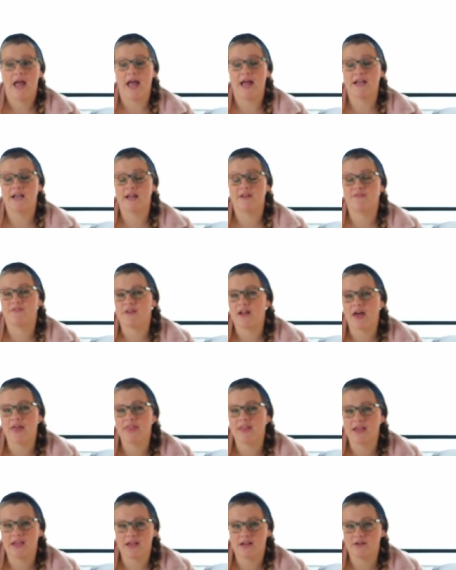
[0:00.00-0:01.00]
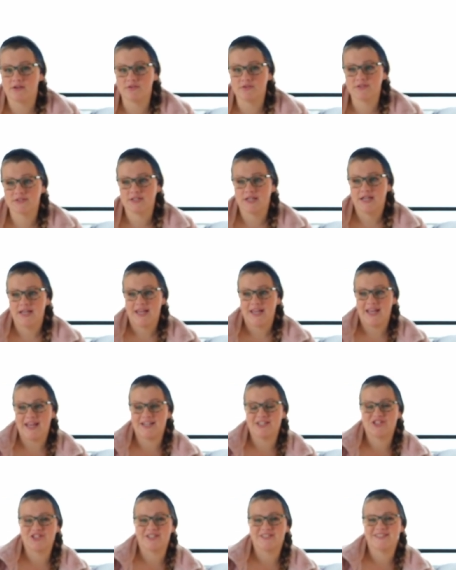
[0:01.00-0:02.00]
and if nothing else,
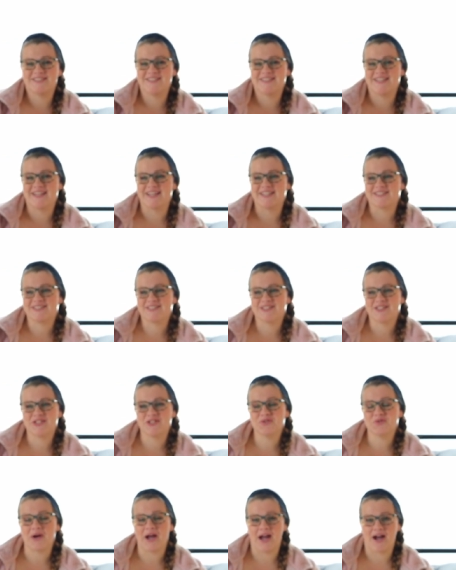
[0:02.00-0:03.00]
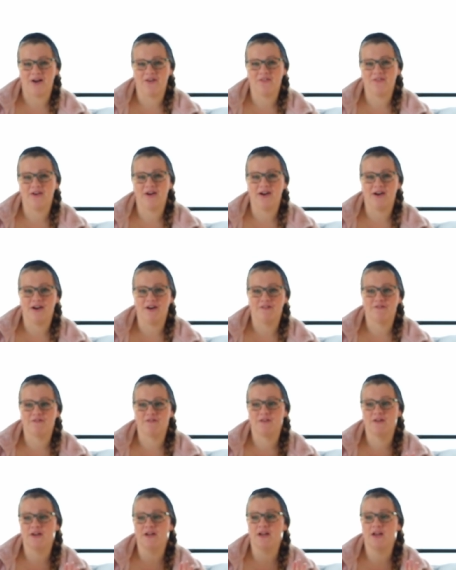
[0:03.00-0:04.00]
it just gets you out
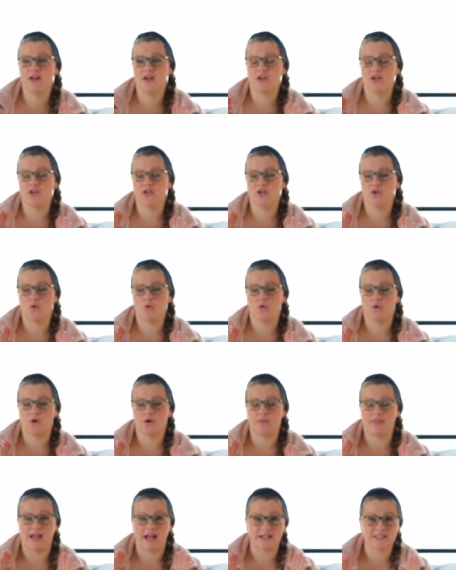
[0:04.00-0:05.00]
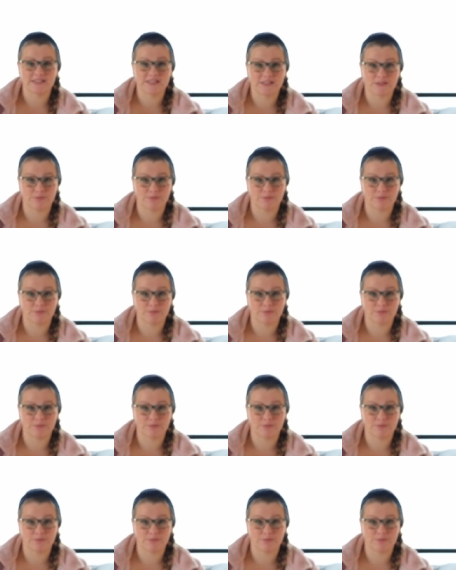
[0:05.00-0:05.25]
of that